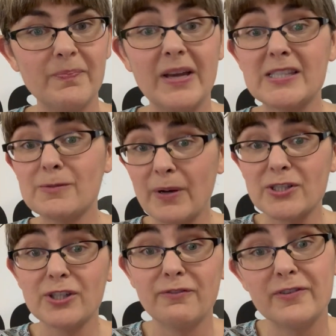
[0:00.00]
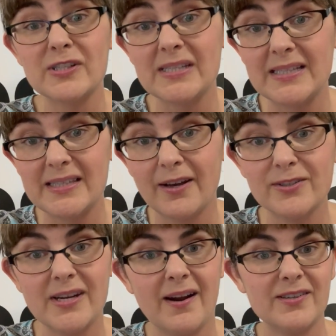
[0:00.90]
especially for
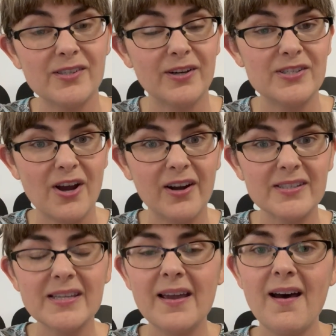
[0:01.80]
CCL tears on dogs.